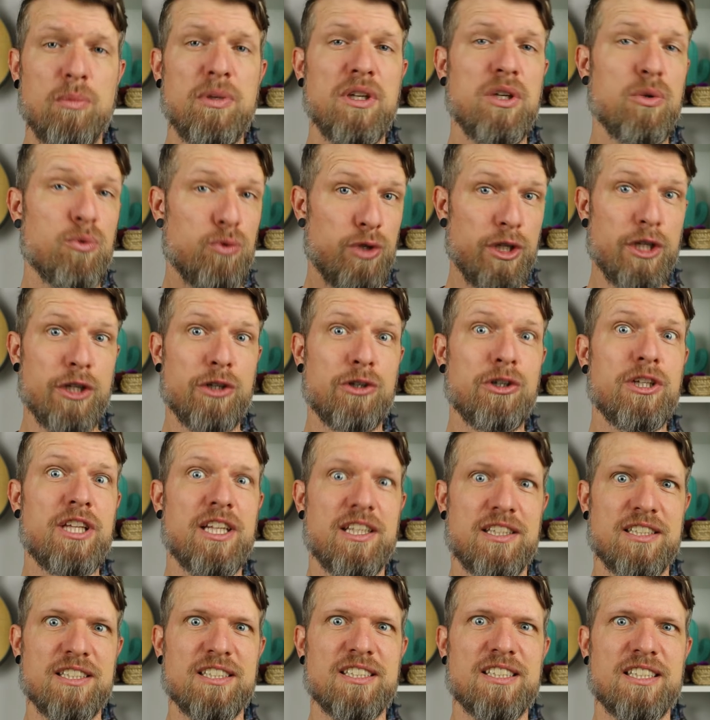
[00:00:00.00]
be really good
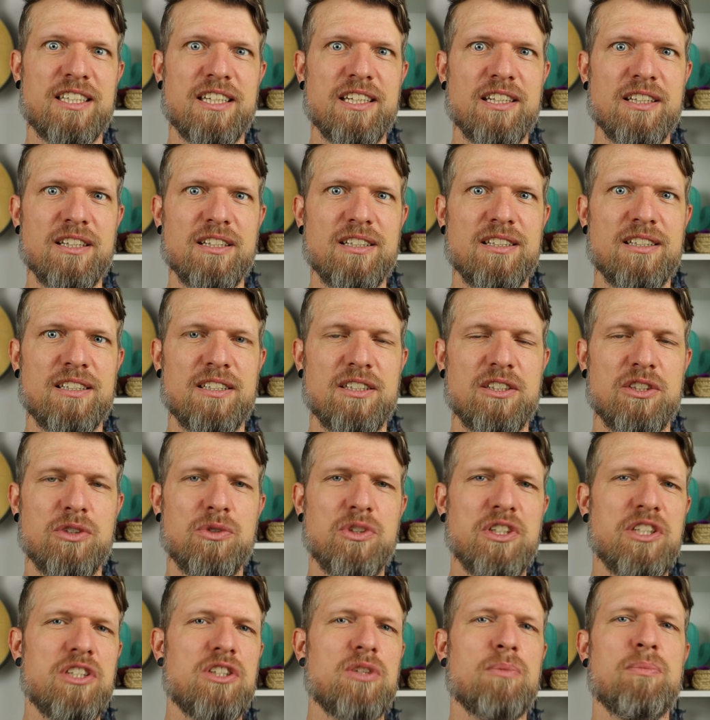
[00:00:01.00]
at this skill, you
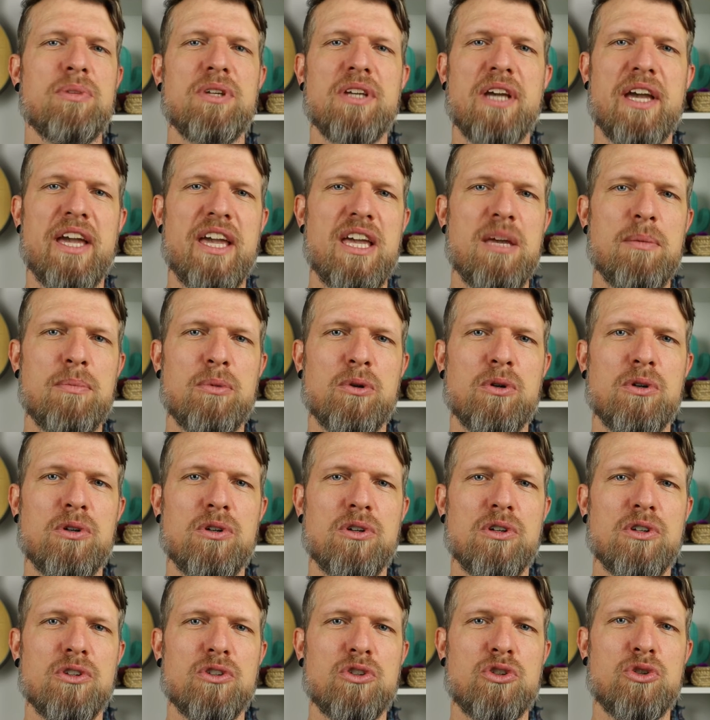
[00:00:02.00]
need to be
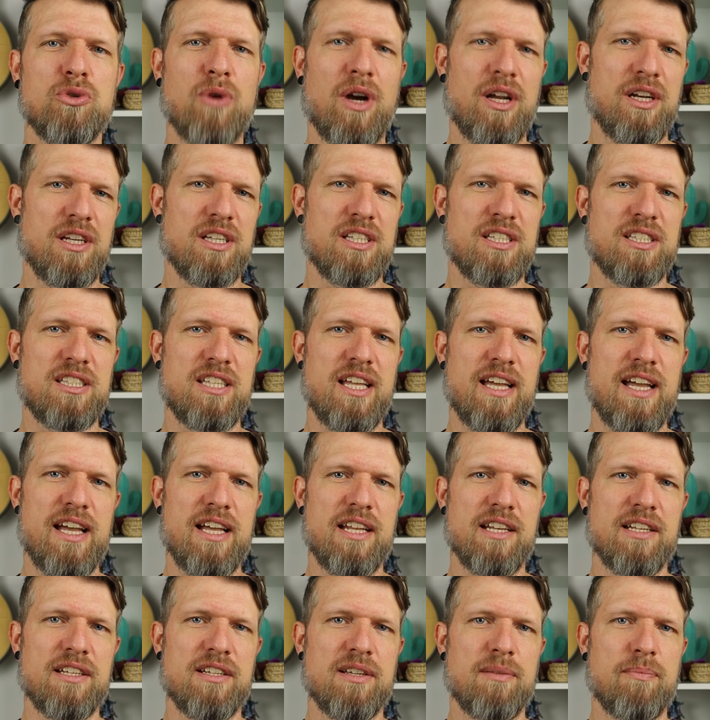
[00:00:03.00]
able to
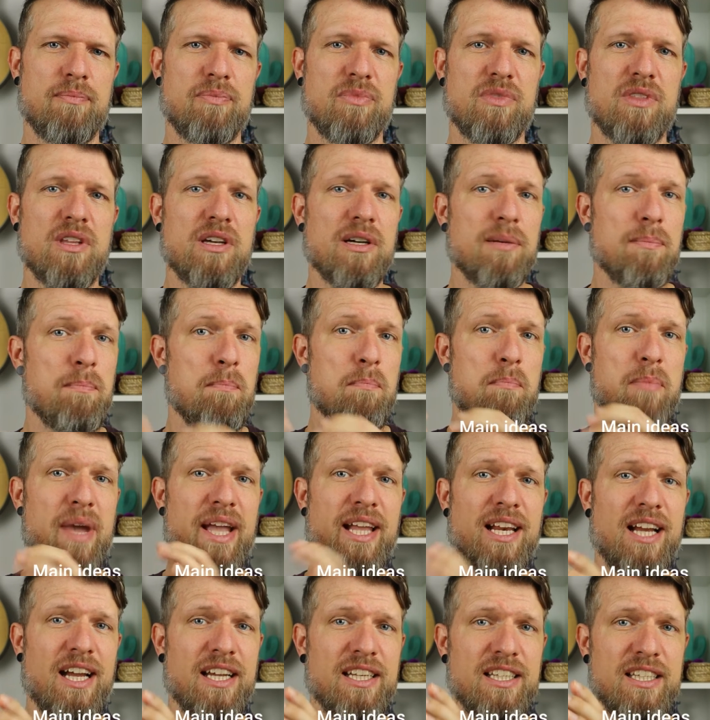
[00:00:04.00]
understand the
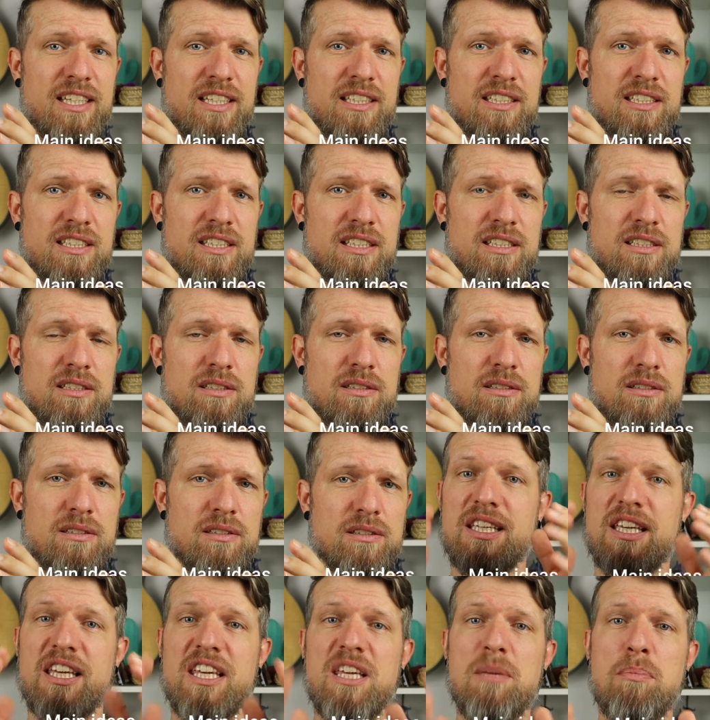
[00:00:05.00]
main ideas,
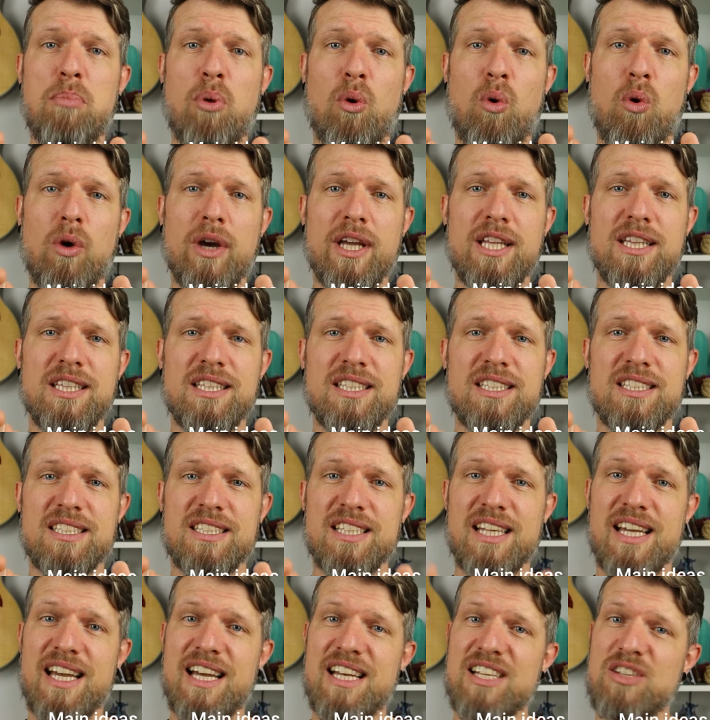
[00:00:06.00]
key points,
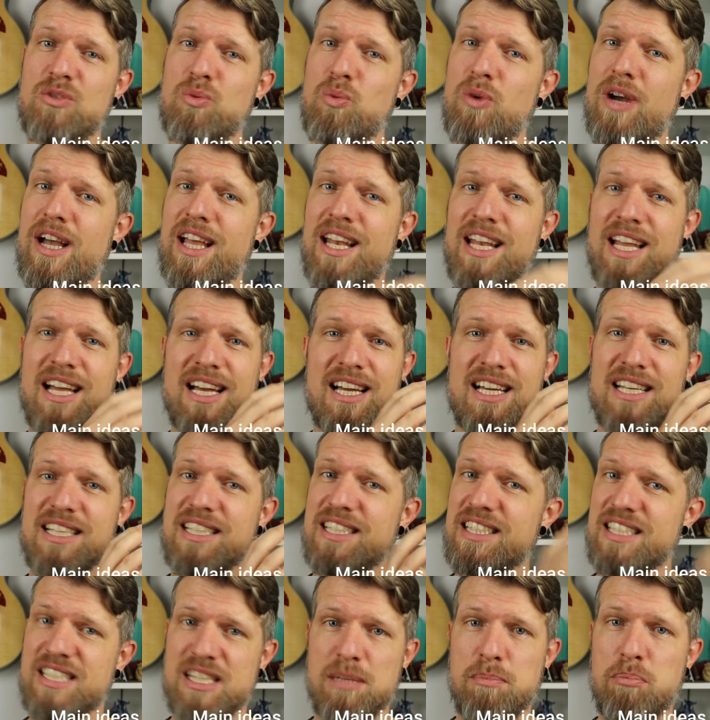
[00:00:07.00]
as well as
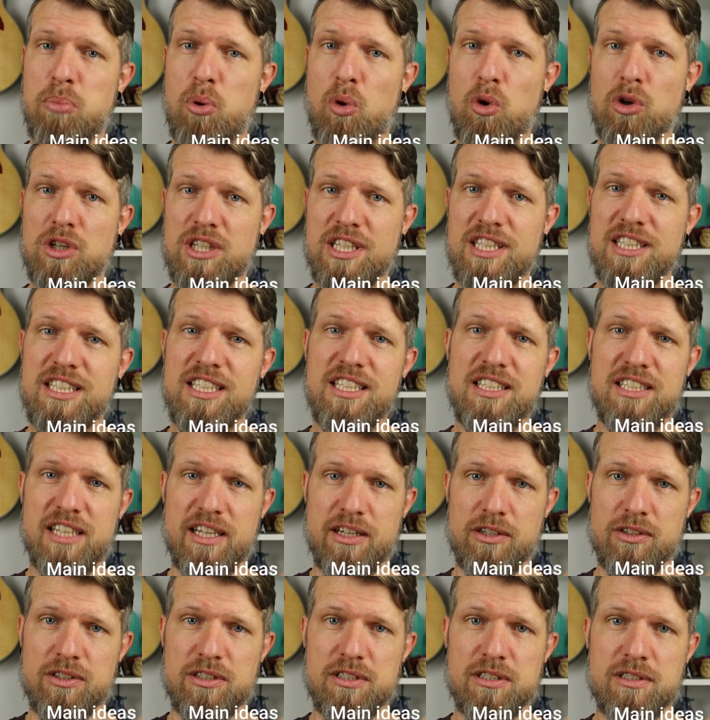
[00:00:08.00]
supporting
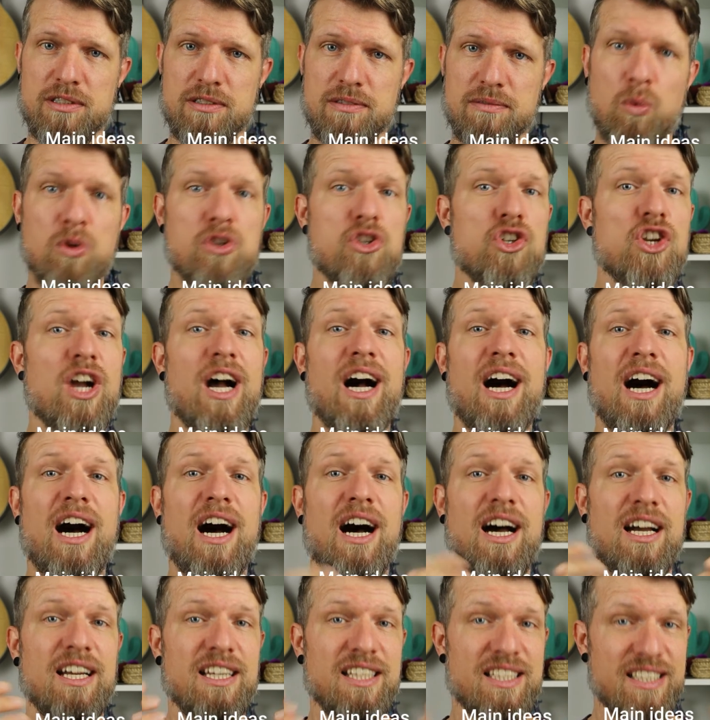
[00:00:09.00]
details, which
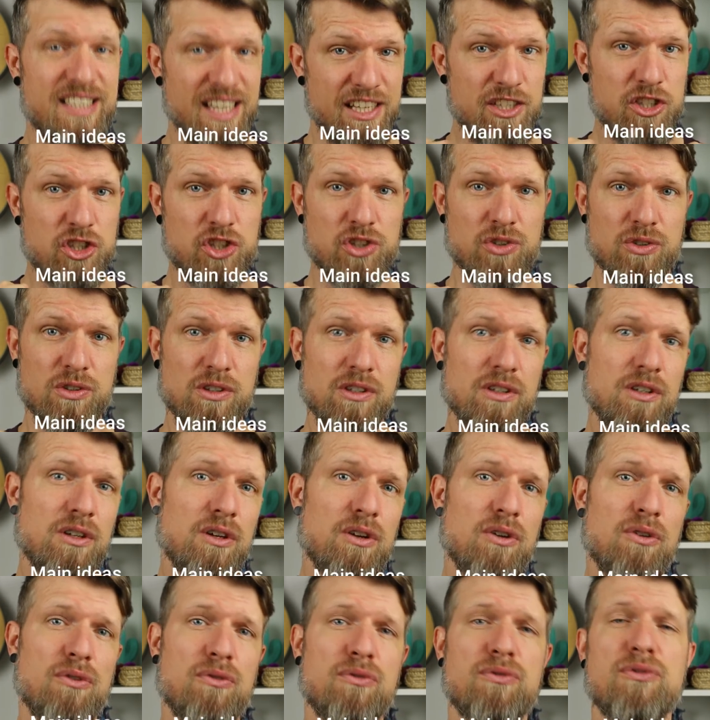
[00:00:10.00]
are essential
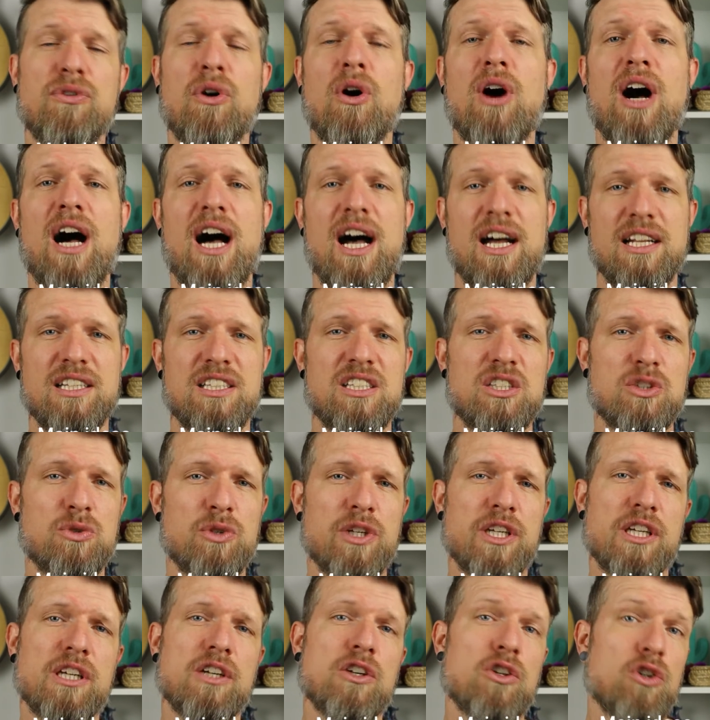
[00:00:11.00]
for
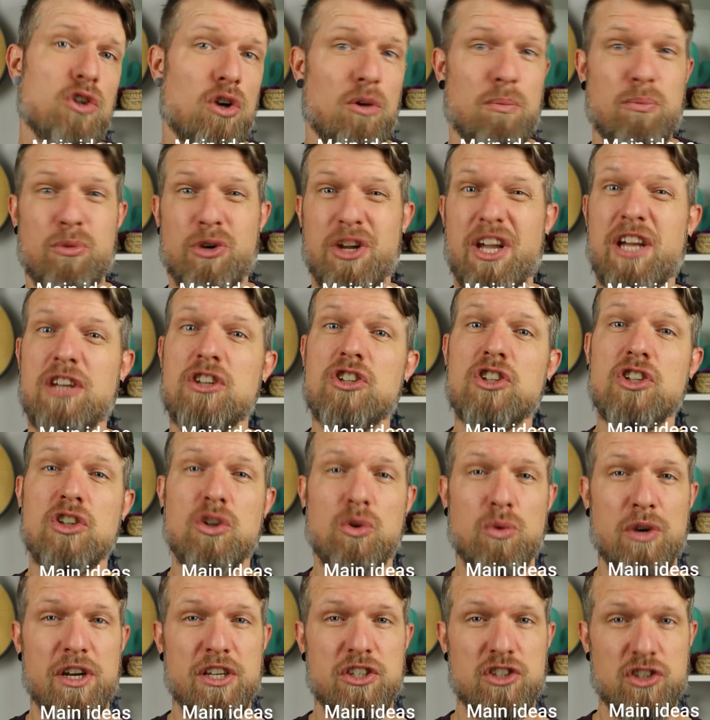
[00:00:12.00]
answering comprehension
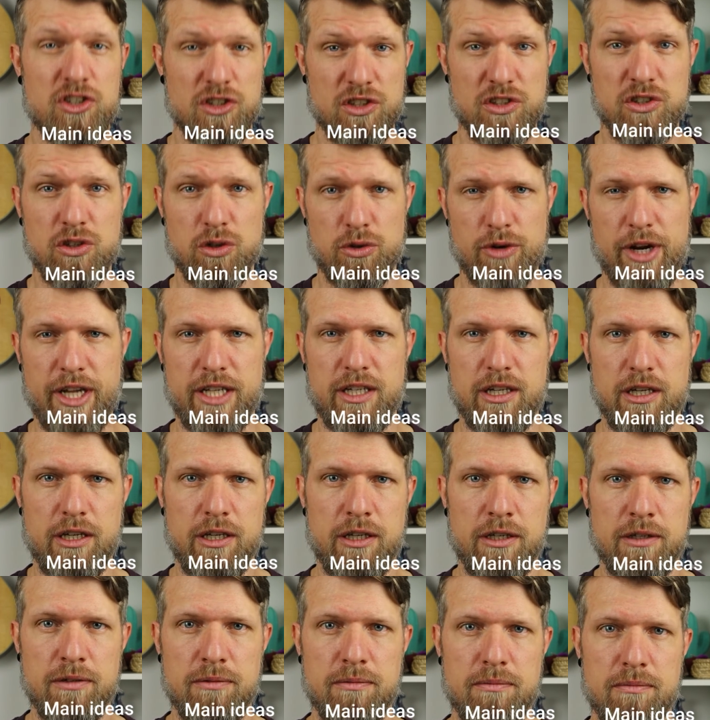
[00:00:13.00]
questions correctly.
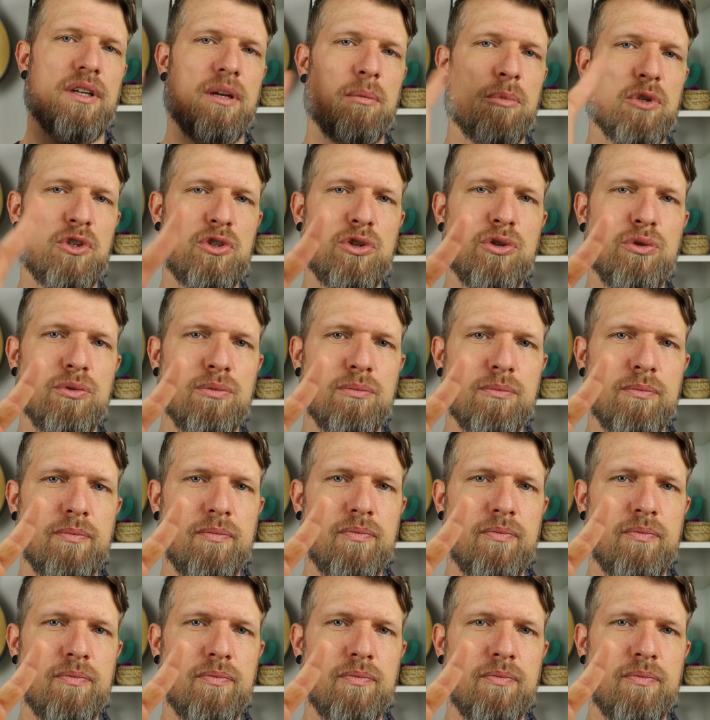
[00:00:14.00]
Number 2.